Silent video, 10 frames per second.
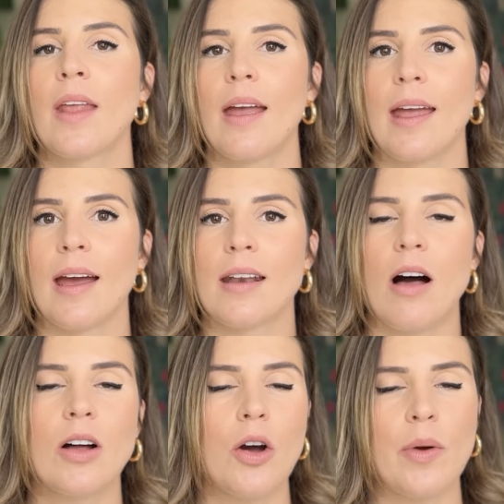And
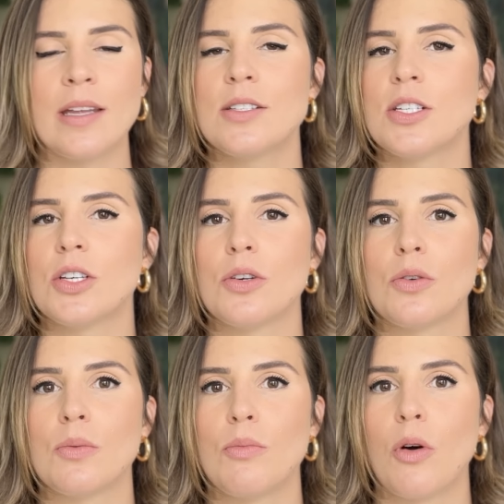I'll go
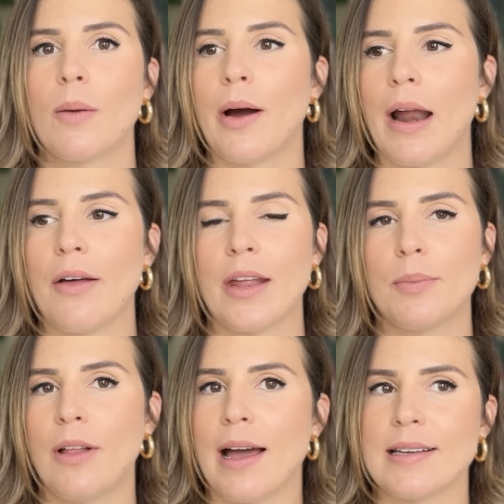into more about how that
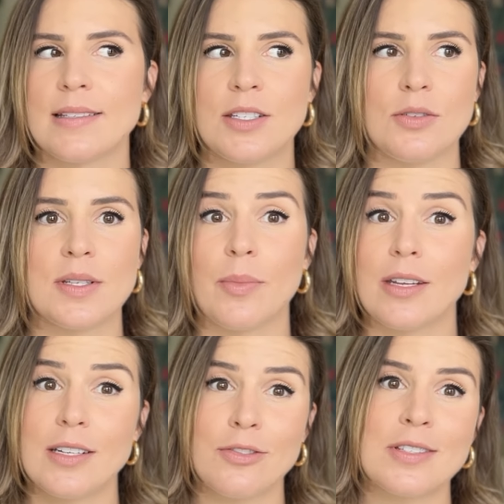applies to some of
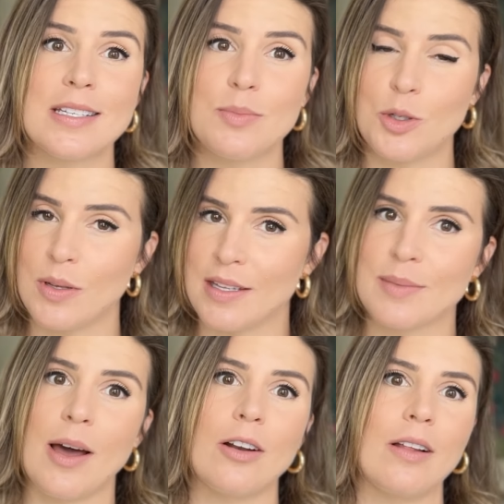the differences between
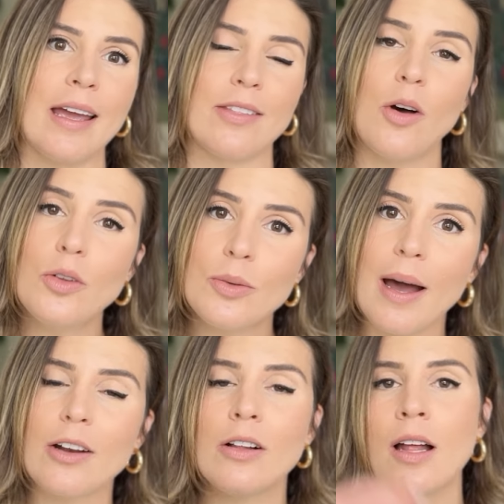this model and the older
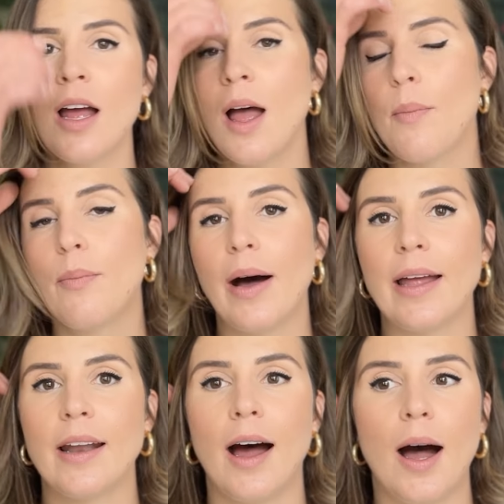model.
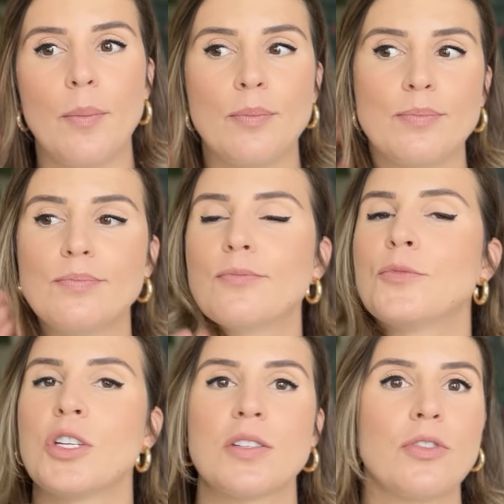But
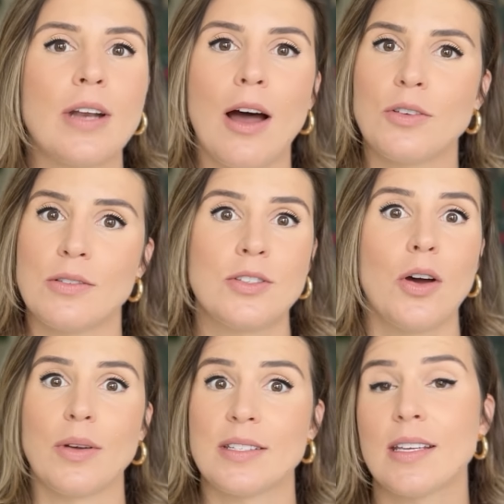just for now, just
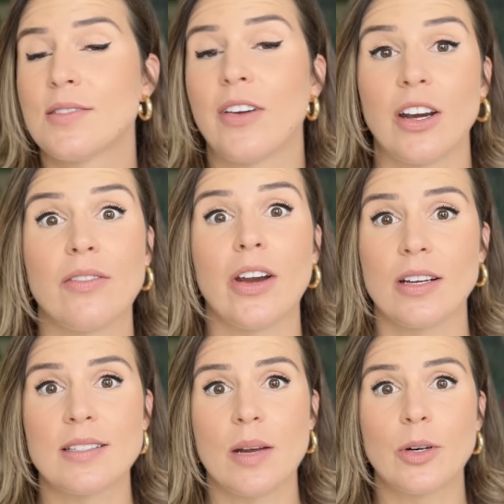know it's very,
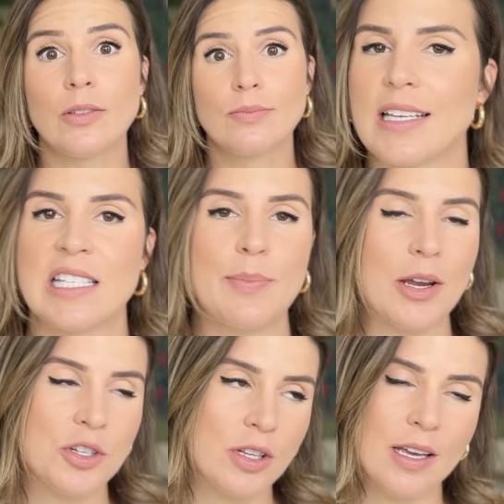very stable,
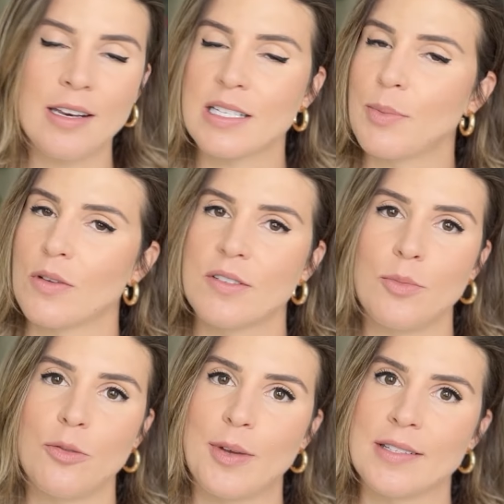especially in explosive
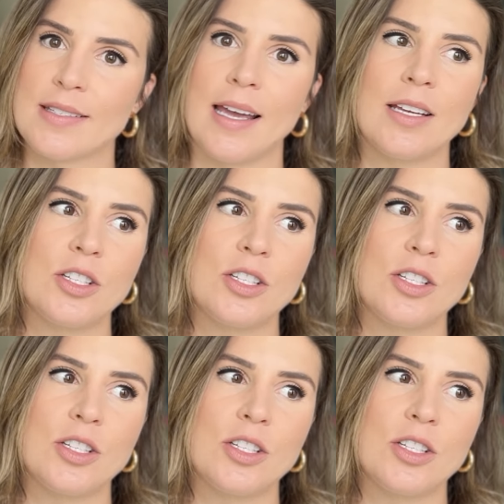movements like